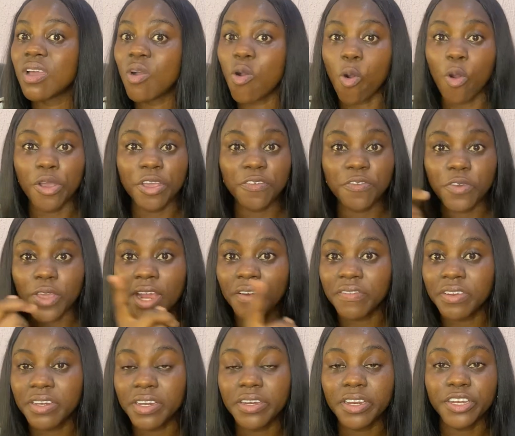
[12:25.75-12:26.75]
Or if you are
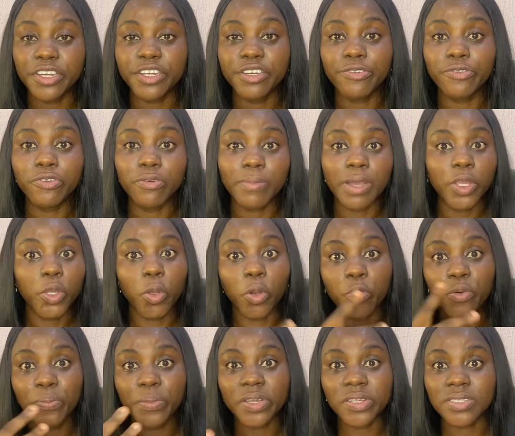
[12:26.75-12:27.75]
reading in the room and your
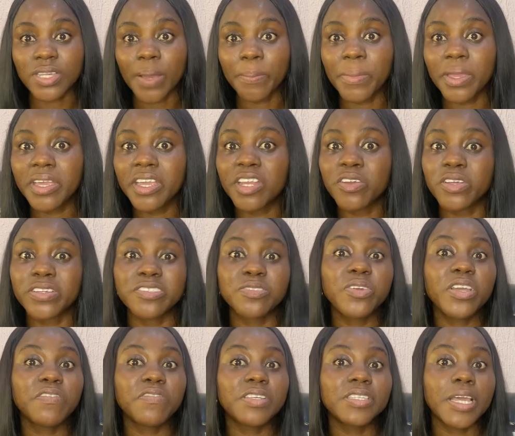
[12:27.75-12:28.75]
roommates are making noise, not
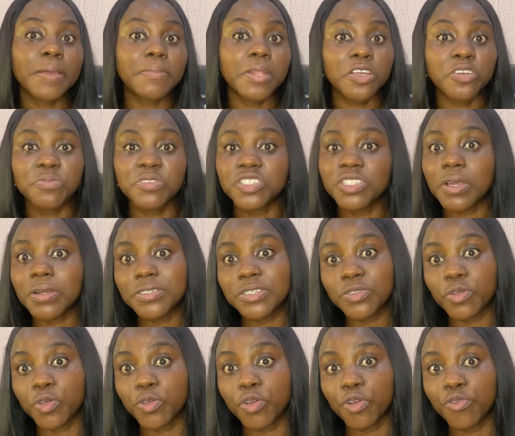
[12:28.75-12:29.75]
every time that you'll be shouting
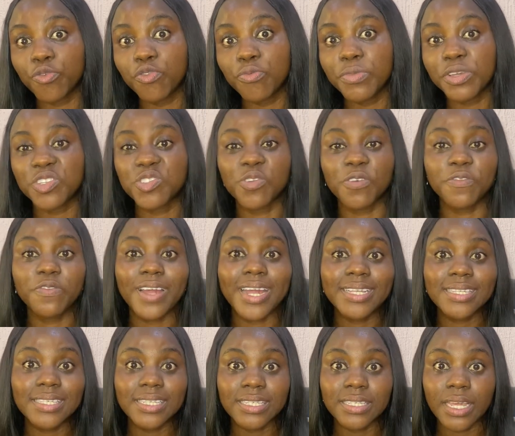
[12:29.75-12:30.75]
on your roommates or
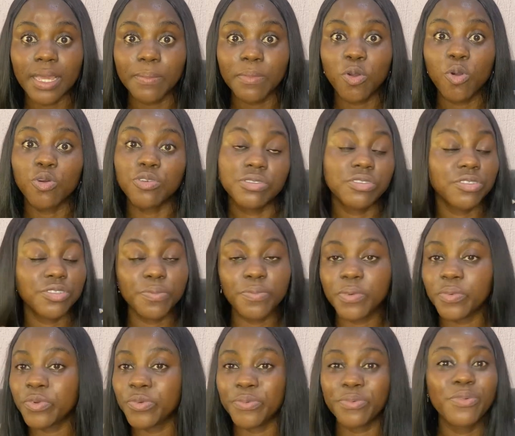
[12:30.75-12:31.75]
fighting them, because few
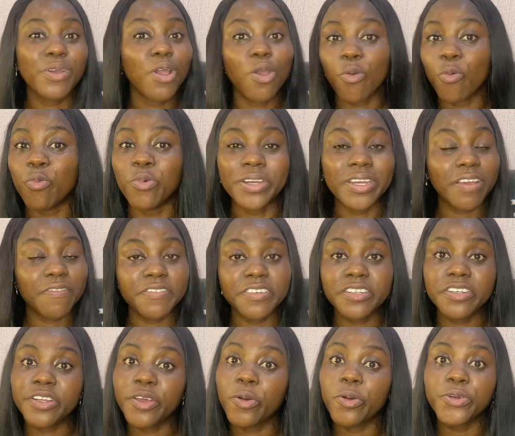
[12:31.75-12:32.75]
people will
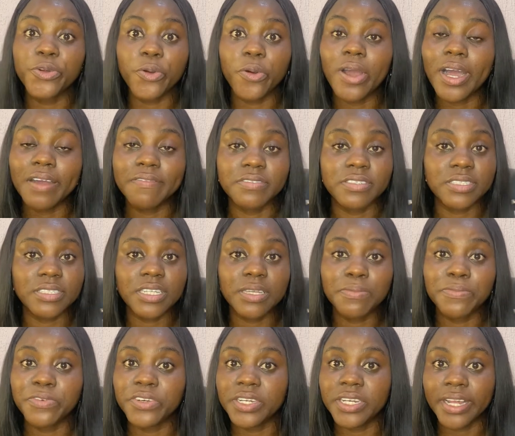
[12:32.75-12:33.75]
definitely or not have the
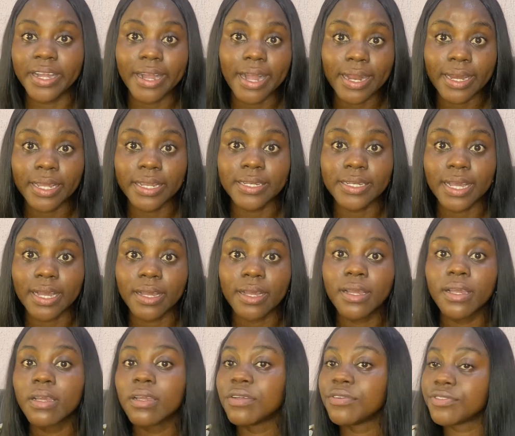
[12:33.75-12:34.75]
same reading calendar.
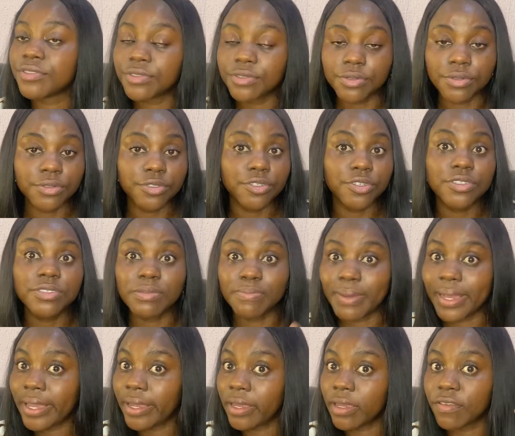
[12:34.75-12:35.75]
So just
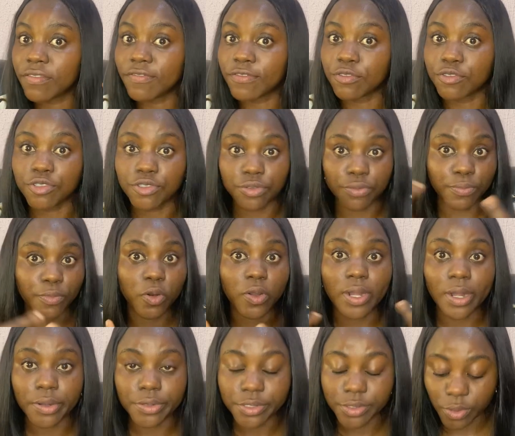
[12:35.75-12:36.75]
buy earphones to block
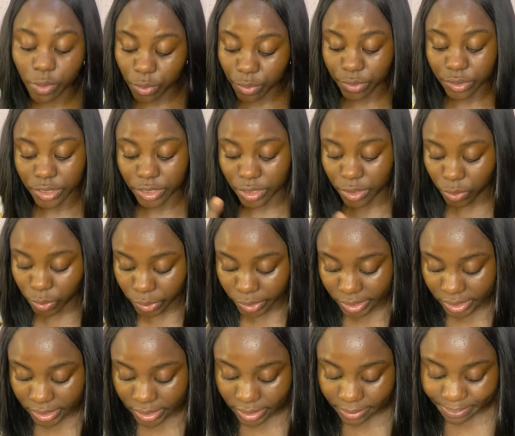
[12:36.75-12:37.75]
out all the
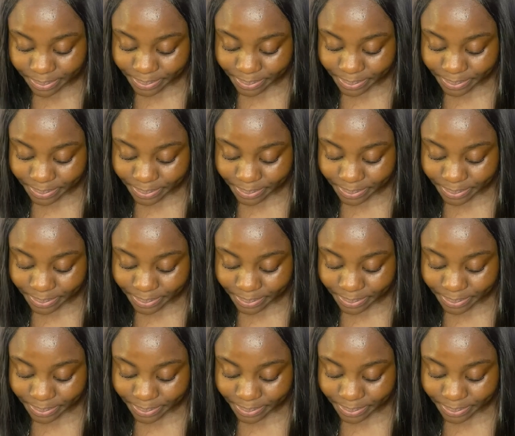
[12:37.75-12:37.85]
noise.